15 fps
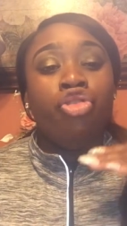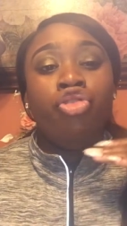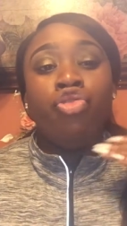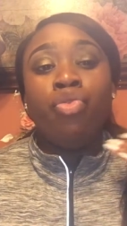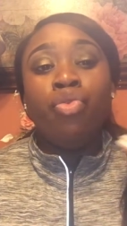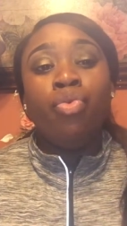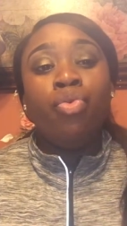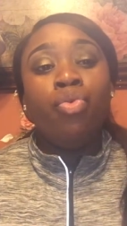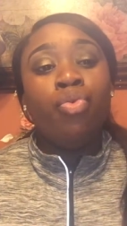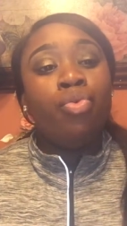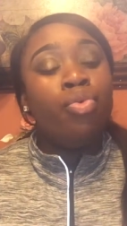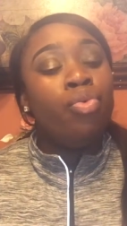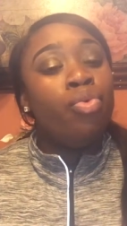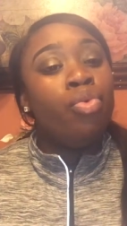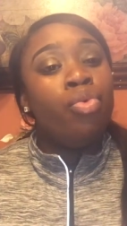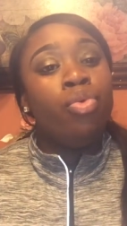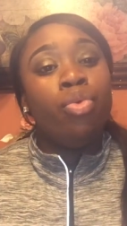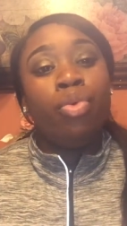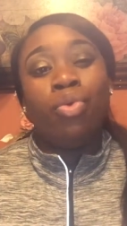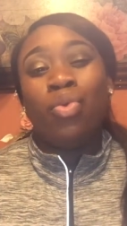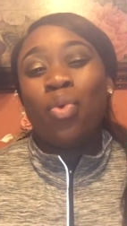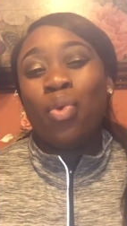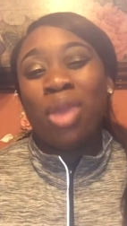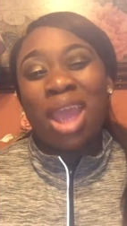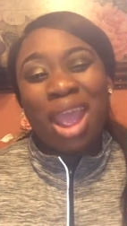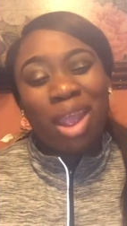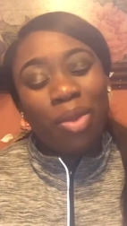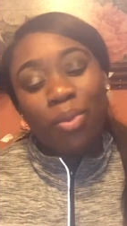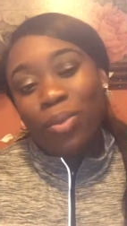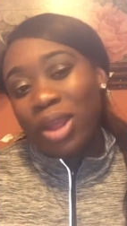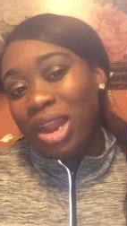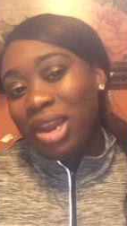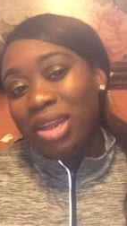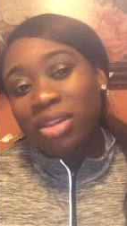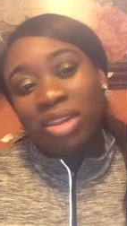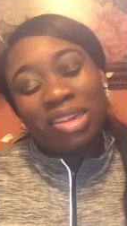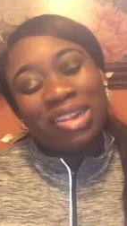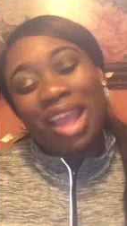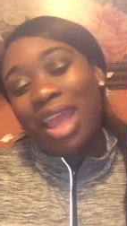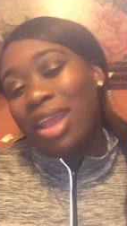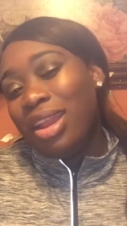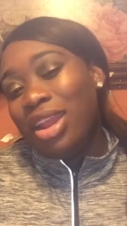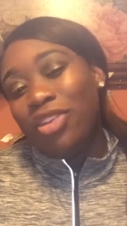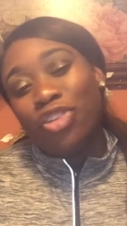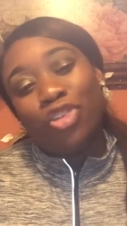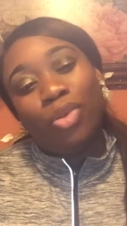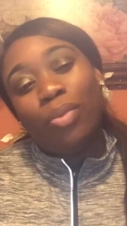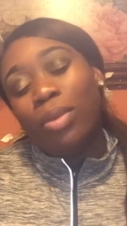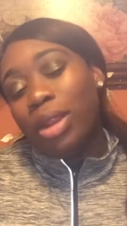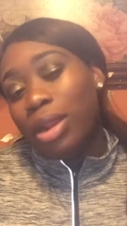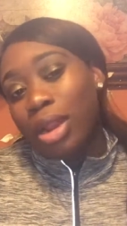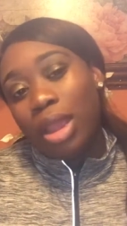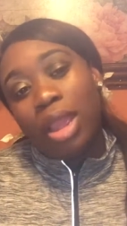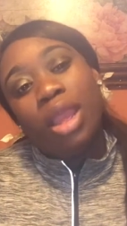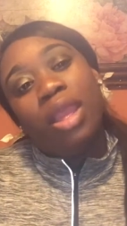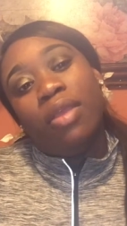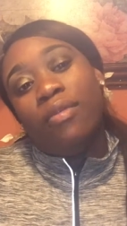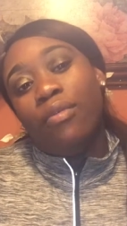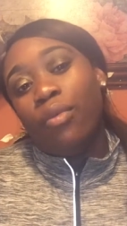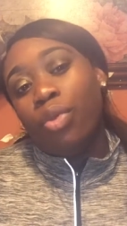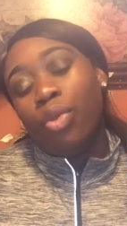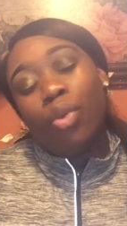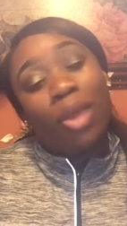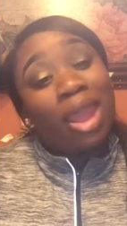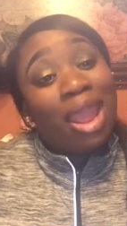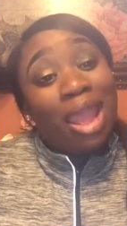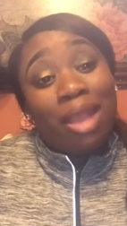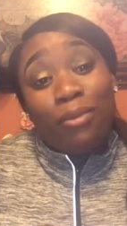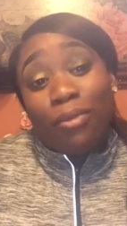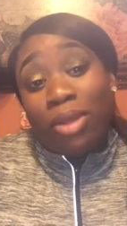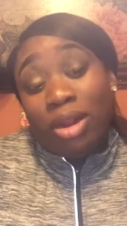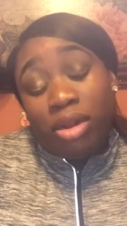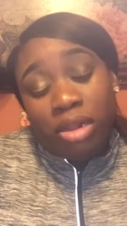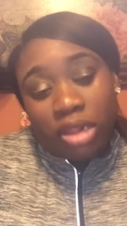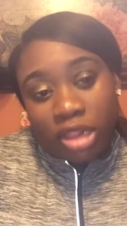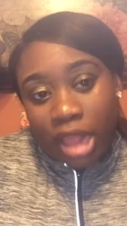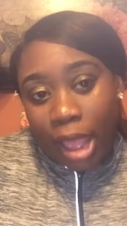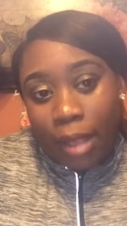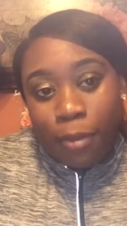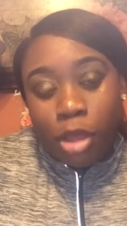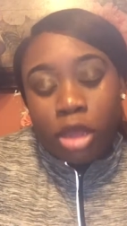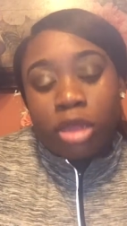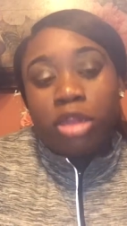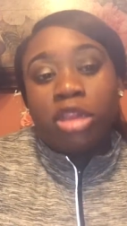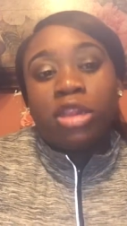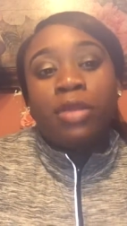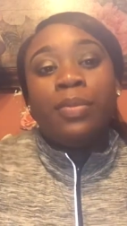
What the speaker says: you can't really say that you would leave. You can't really say, because